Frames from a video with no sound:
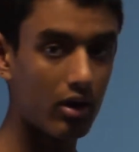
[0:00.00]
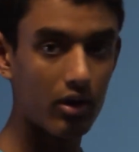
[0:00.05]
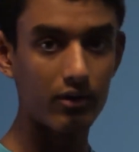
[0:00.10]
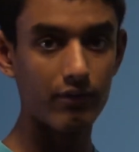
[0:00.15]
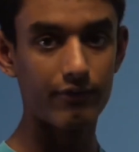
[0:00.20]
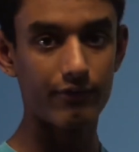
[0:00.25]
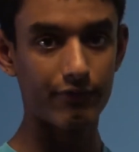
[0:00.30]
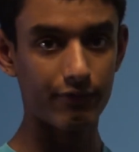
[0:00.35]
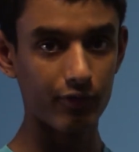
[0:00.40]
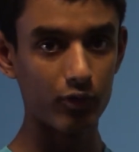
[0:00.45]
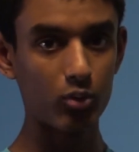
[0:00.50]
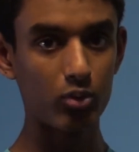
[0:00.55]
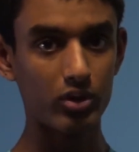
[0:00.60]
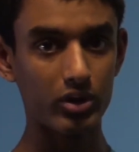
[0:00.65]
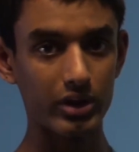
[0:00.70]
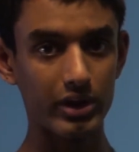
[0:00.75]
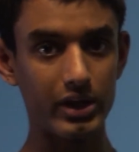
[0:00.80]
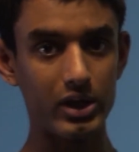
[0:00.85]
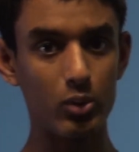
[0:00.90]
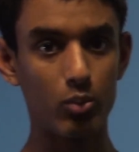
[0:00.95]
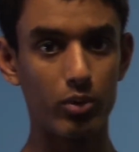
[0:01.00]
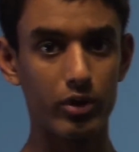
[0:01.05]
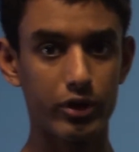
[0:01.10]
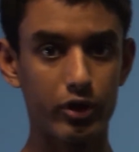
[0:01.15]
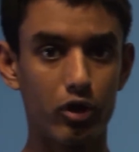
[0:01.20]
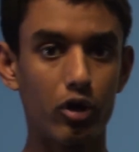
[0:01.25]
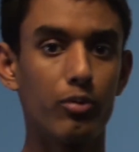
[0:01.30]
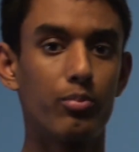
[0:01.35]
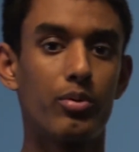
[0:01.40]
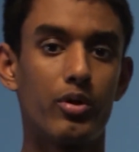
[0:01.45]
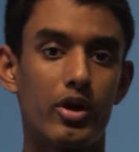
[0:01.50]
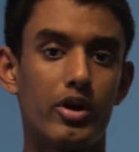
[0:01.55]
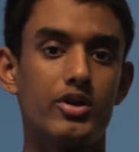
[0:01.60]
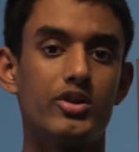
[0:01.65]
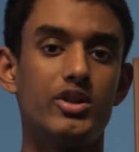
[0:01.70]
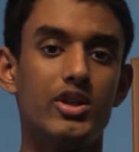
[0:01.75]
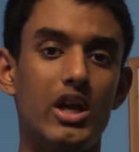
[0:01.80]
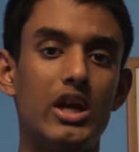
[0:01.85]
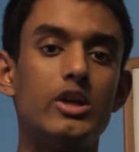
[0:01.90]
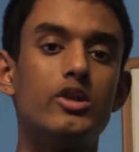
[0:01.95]
fluently with good
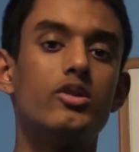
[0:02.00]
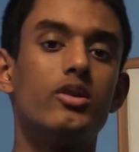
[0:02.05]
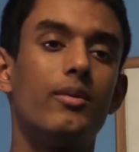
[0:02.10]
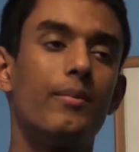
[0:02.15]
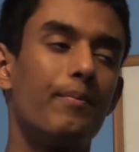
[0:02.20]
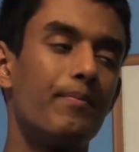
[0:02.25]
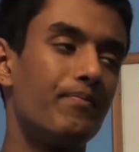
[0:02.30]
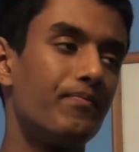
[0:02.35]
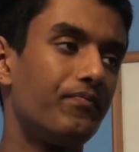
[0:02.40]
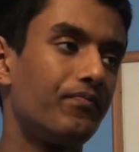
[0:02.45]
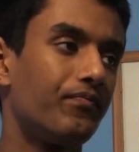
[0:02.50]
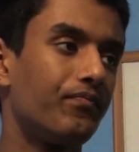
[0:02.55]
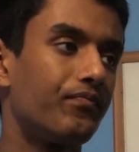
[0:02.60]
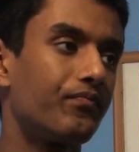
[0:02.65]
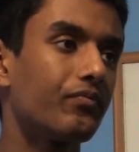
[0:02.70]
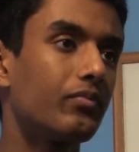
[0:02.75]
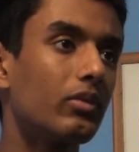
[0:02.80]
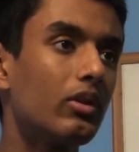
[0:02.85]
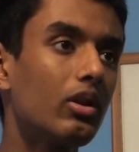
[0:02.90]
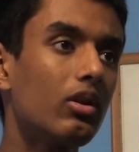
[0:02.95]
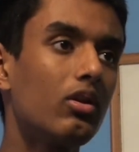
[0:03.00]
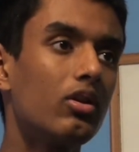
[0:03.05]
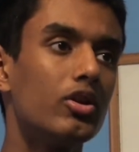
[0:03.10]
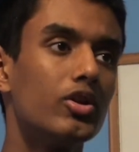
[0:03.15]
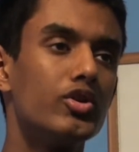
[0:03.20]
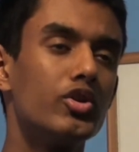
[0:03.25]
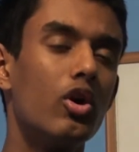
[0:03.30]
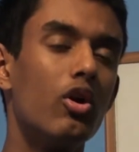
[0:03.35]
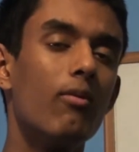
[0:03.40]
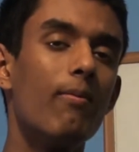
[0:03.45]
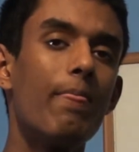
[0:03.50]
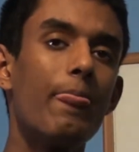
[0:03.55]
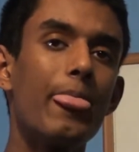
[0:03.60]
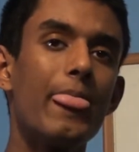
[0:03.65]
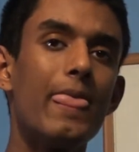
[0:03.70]
pronunciation. So